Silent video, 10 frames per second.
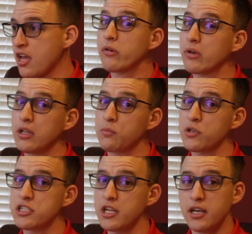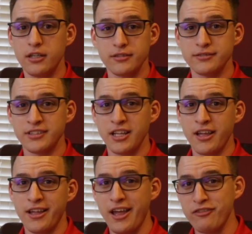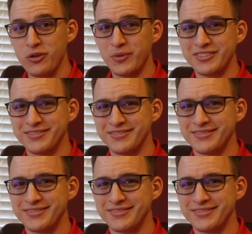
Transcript: We'd really appreciate it. Have a good one.